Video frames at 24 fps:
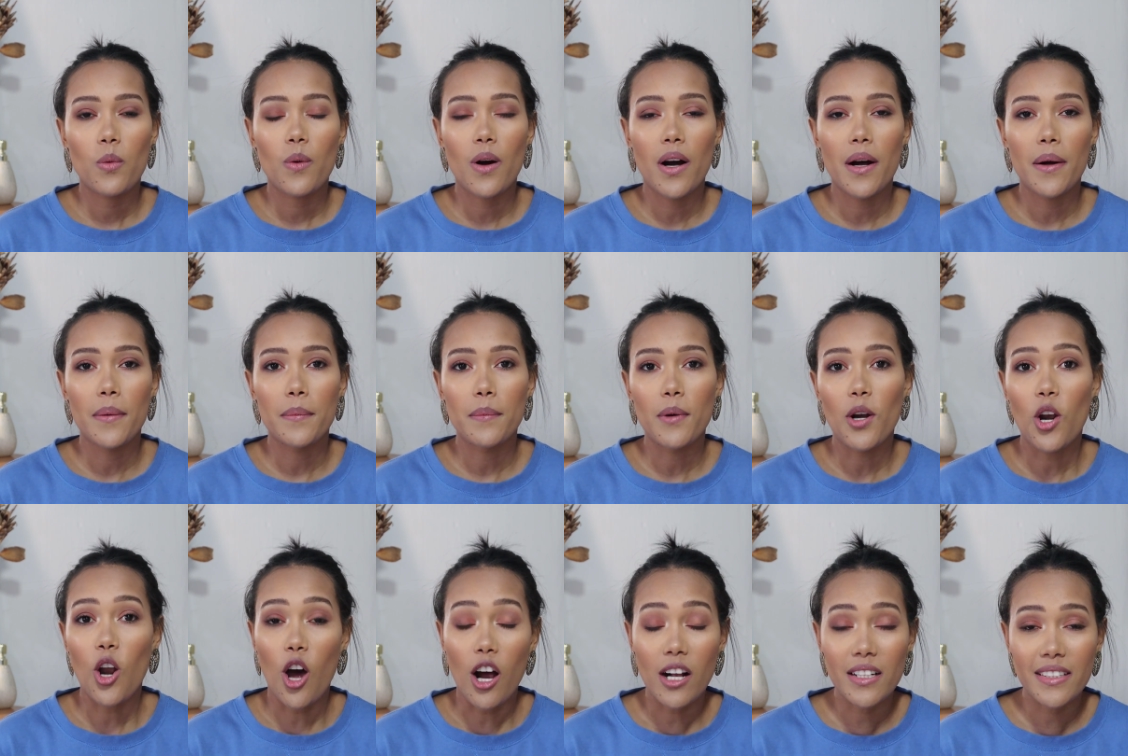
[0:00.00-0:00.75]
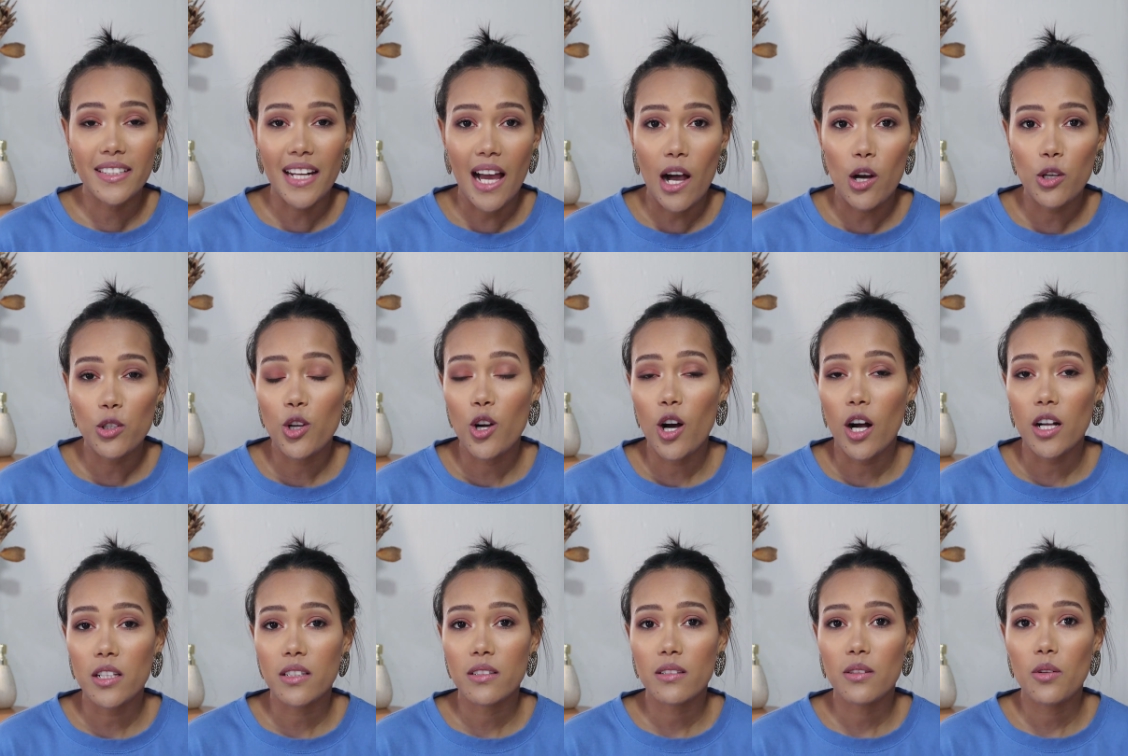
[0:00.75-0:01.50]
lockdown
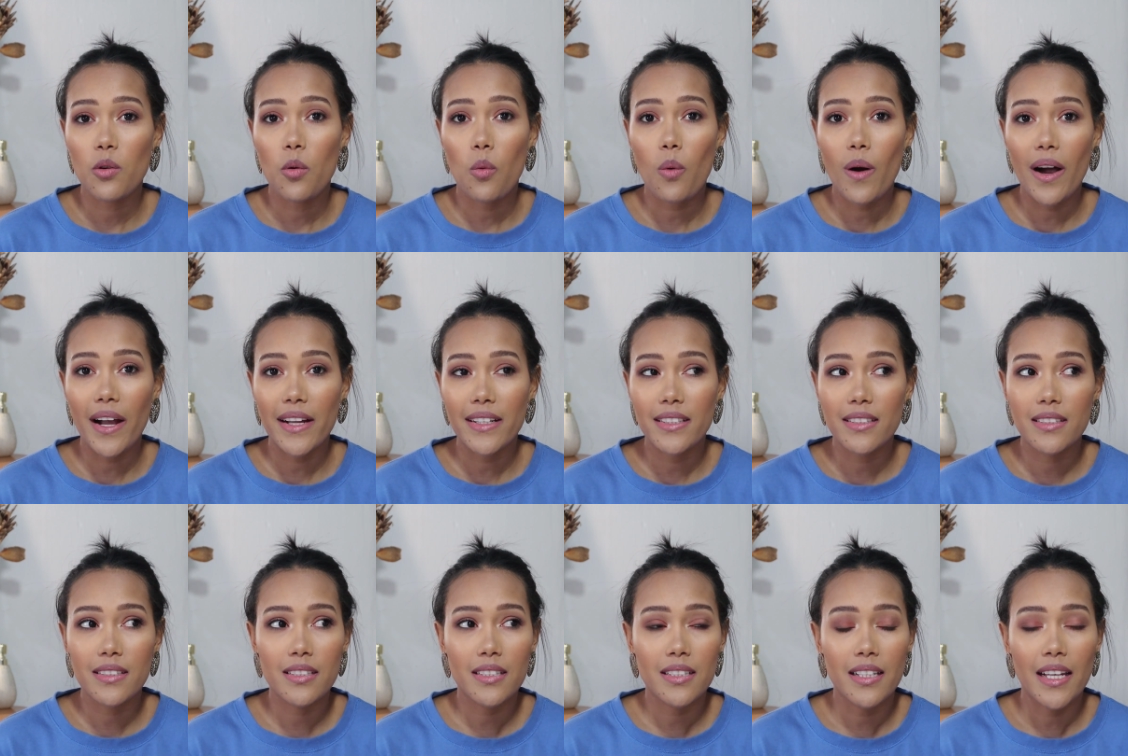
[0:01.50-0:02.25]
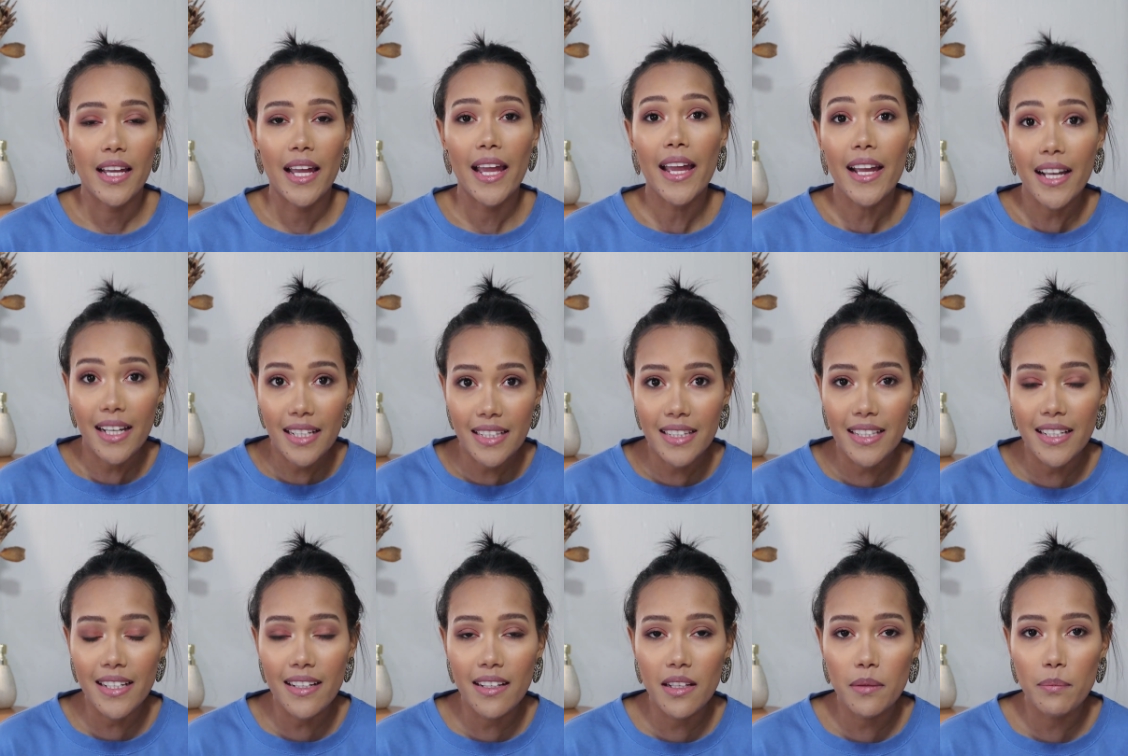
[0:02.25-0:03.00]
got quite
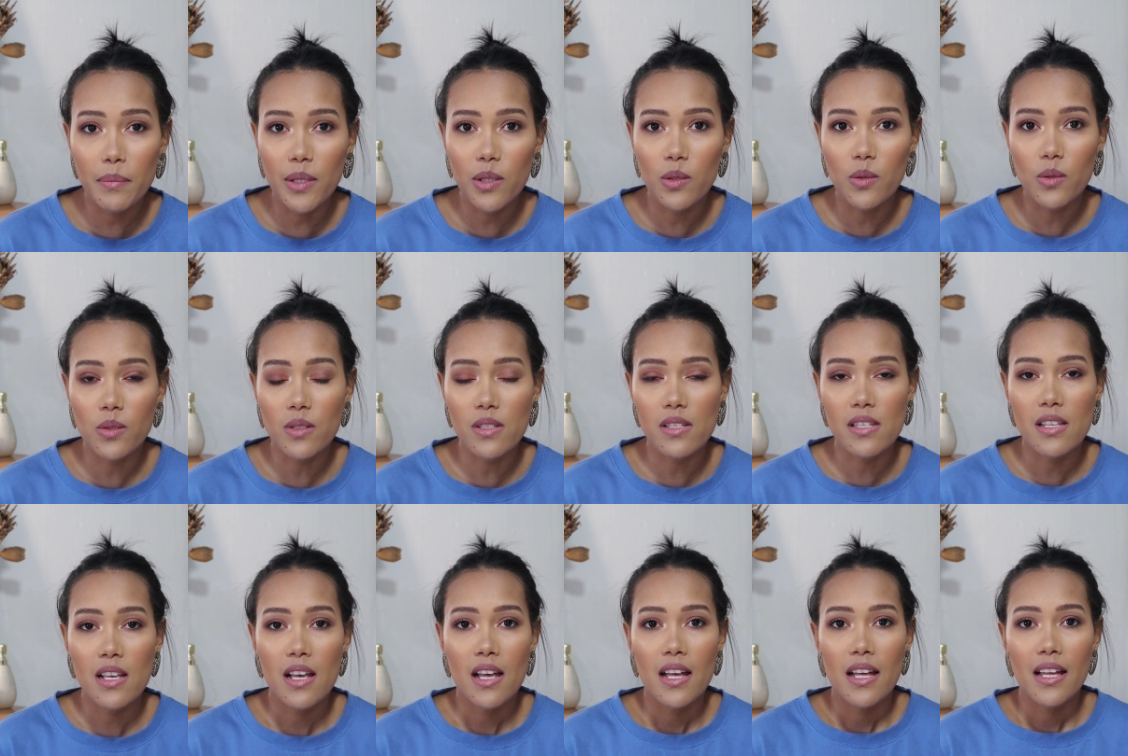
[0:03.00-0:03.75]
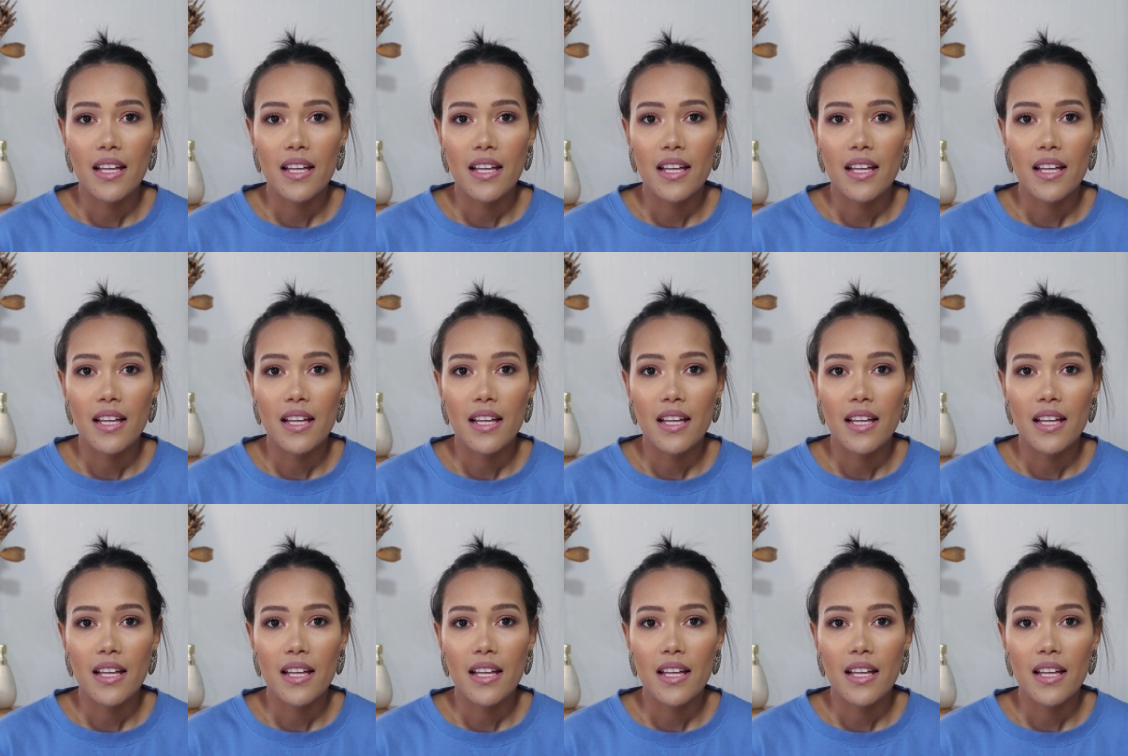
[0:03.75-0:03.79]
hectic because